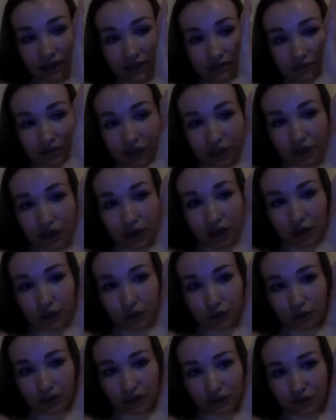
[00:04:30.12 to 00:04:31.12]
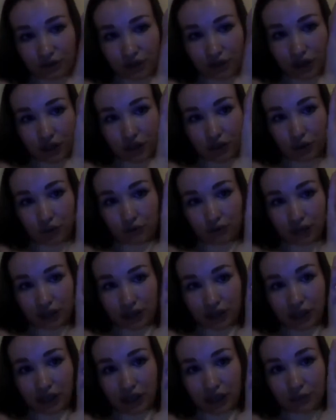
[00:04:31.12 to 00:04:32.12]
very high concentration of
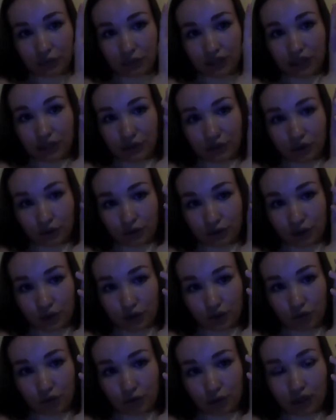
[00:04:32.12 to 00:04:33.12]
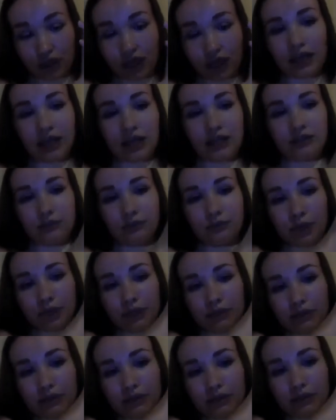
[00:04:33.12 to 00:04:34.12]
that liquid around the tumor.
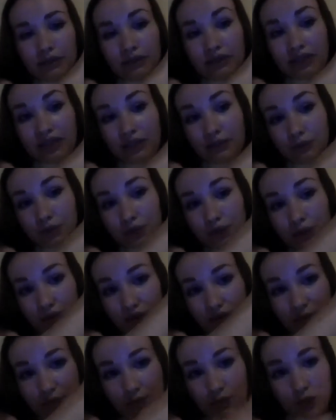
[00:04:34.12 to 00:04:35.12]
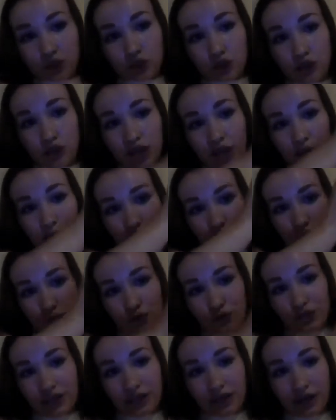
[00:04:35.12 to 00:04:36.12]
And then we use a special camera to
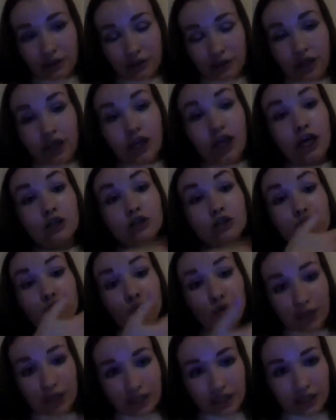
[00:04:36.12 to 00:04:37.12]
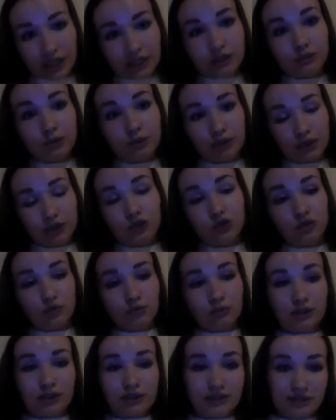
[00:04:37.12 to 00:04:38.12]
scan and to locate where the
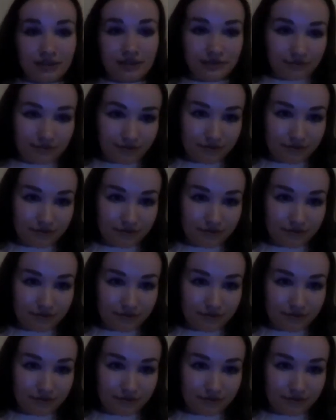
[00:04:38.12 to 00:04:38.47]
tumor is.